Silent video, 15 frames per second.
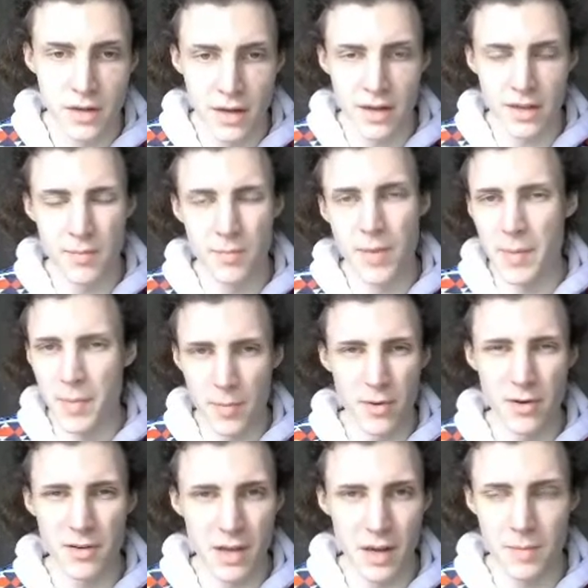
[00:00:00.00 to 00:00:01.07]
The paper
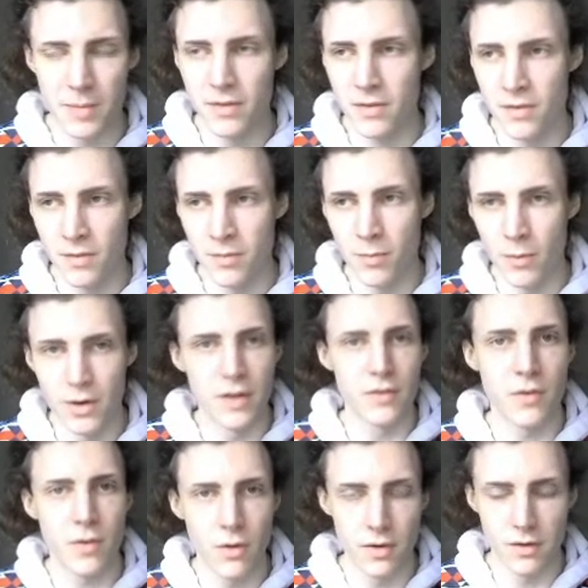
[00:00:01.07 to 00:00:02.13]
prototype is more
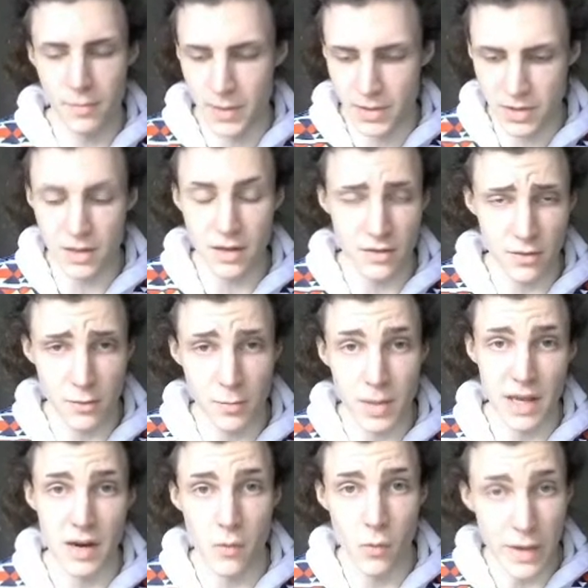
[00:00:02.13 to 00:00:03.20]
difficult, especially because I was
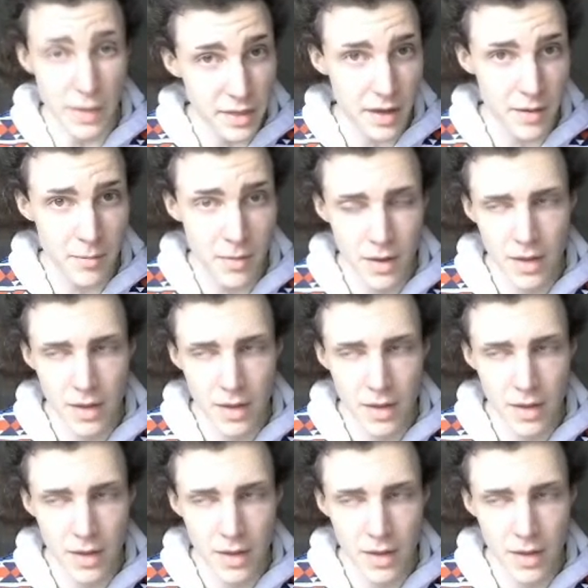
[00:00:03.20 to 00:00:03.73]
playing with them.